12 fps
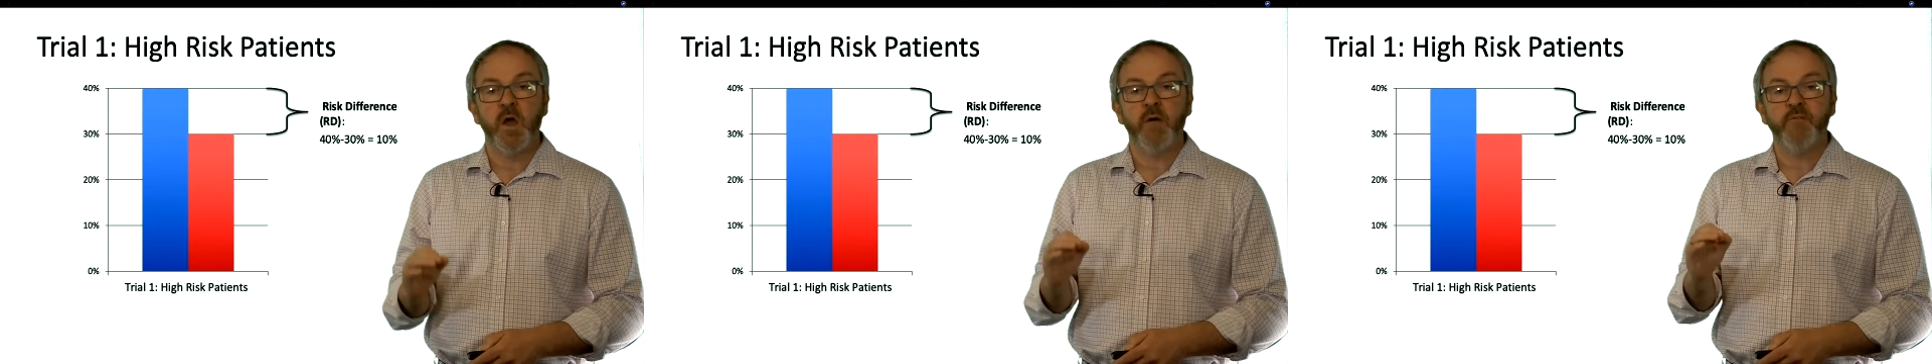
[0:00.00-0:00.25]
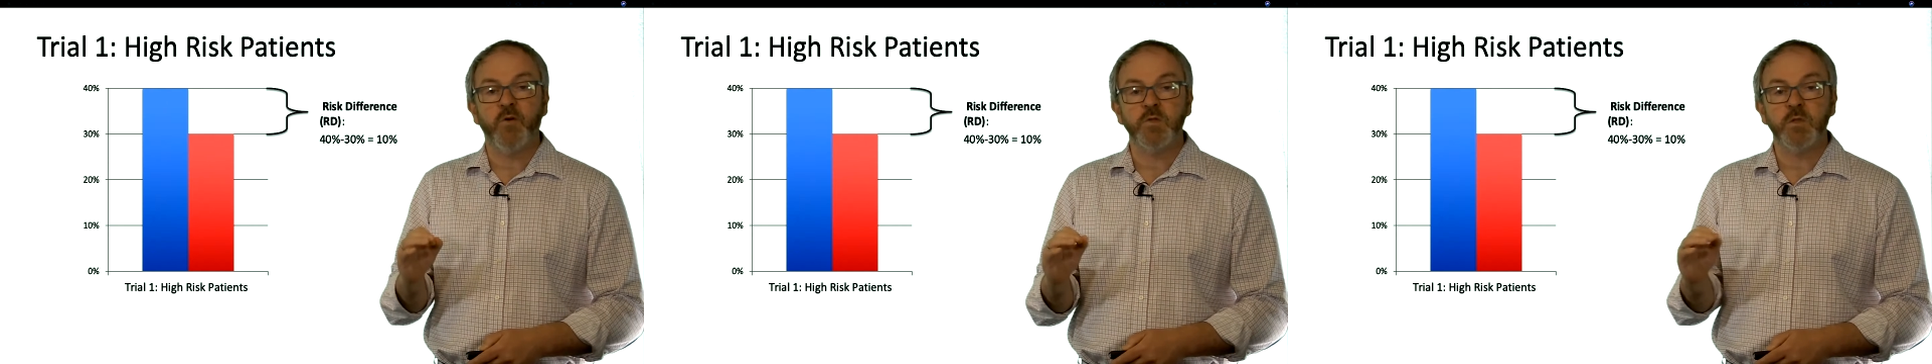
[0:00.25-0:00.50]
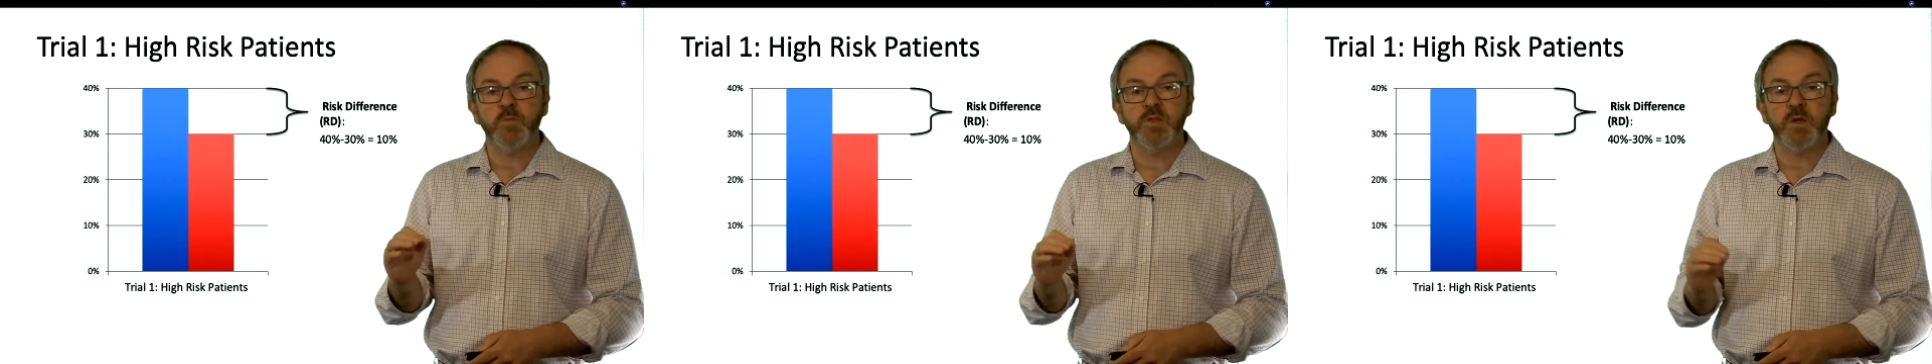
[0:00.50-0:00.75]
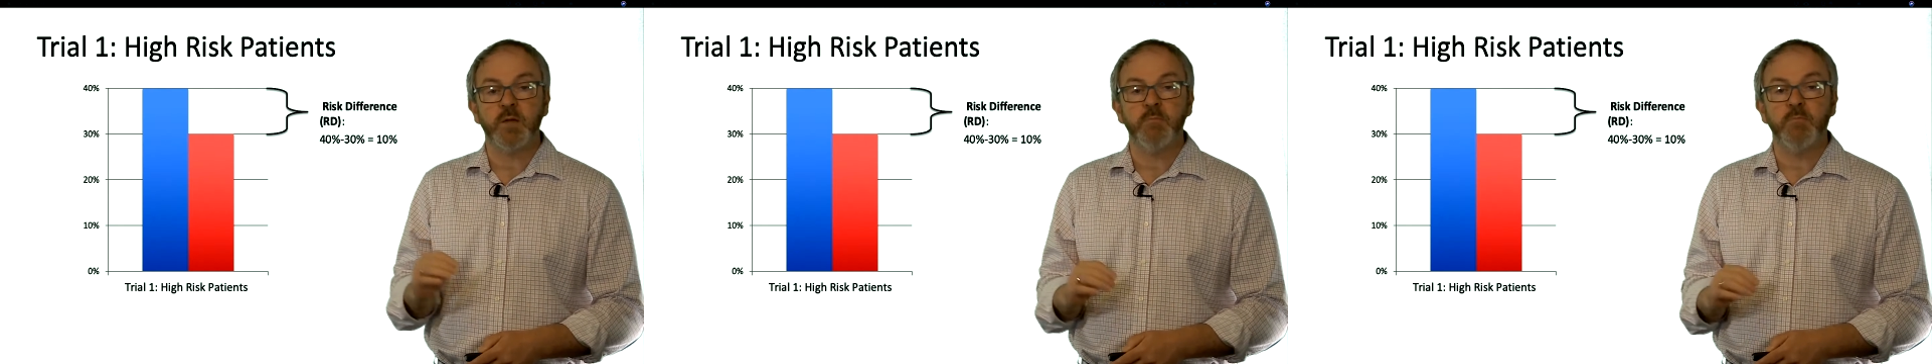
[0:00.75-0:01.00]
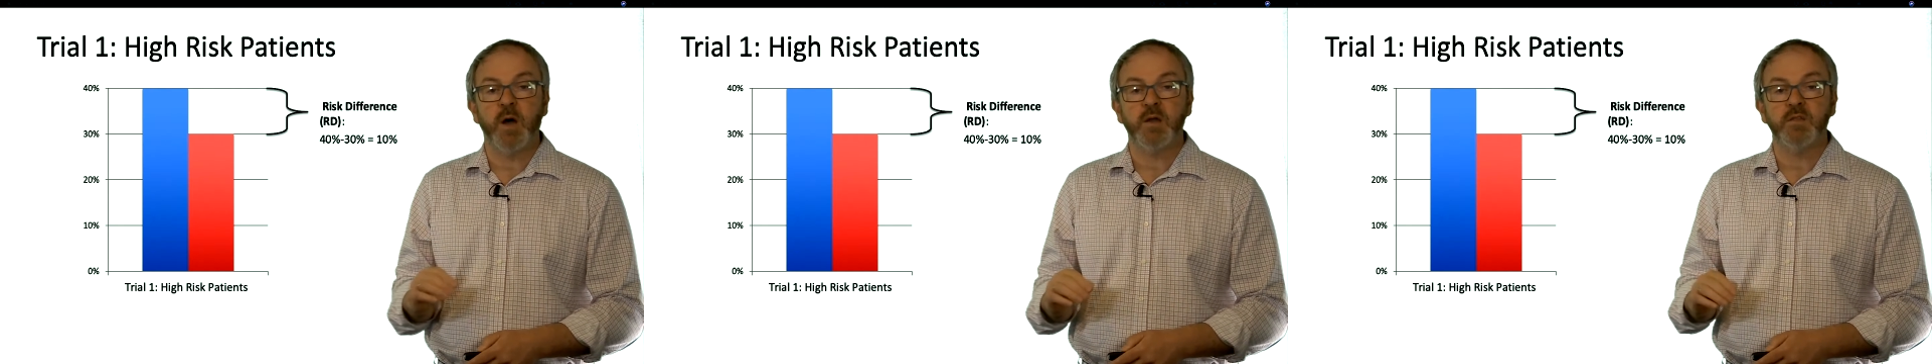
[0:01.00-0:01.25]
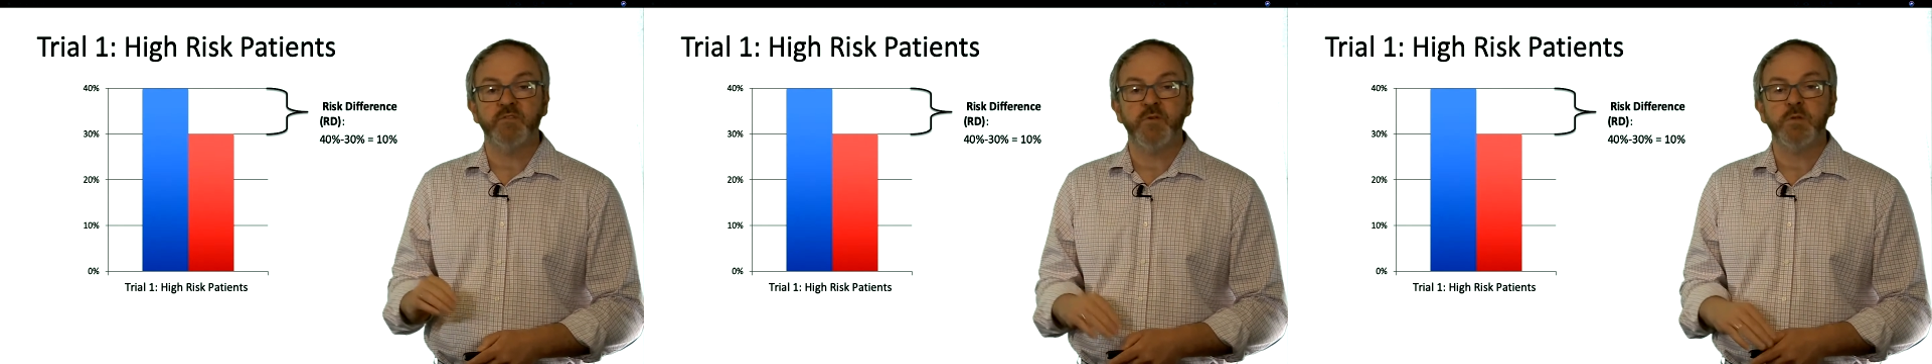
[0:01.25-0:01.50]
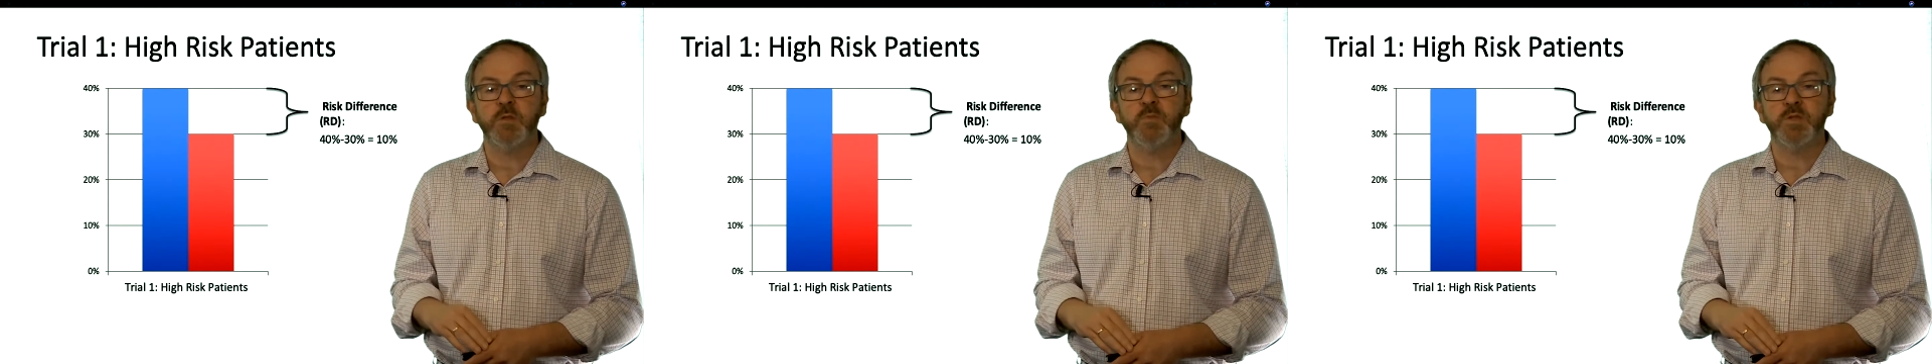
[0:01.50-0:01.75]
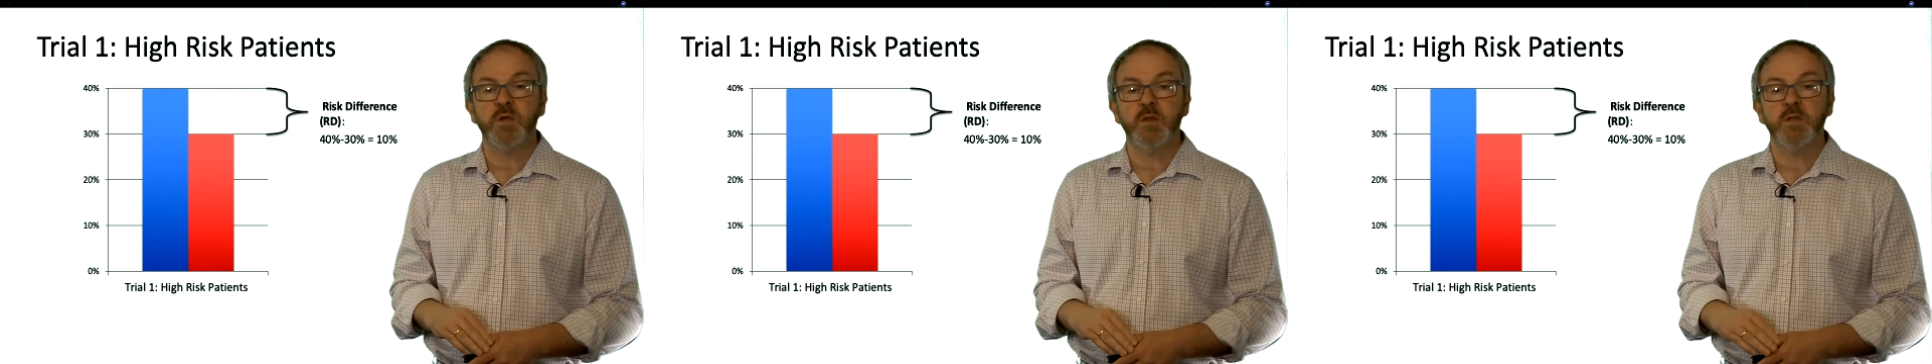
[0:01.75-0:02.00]
40% minus
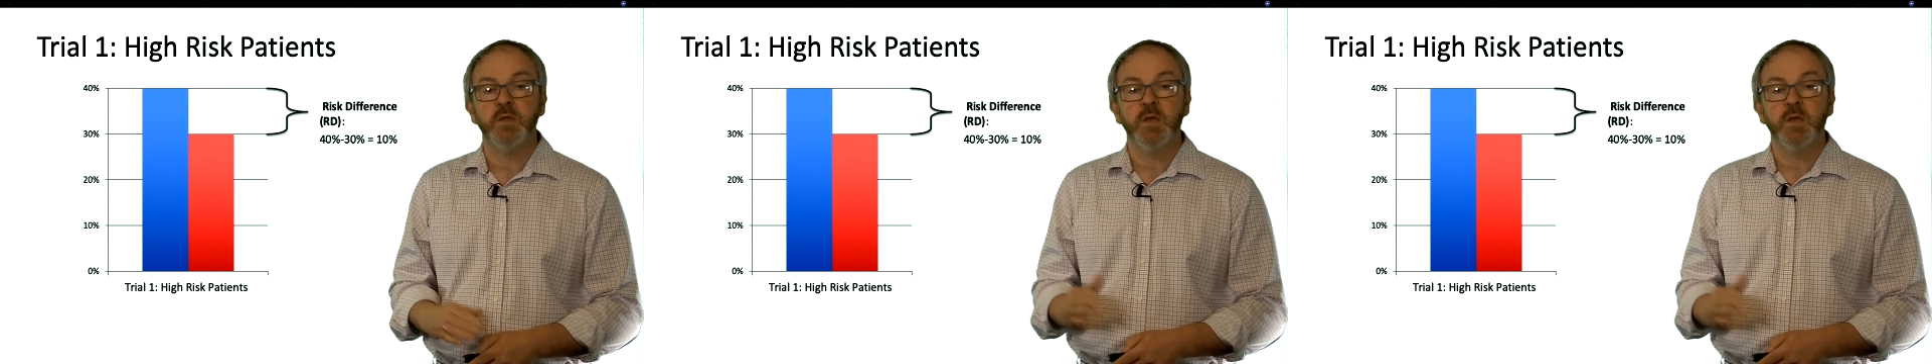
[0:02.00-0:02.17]
30%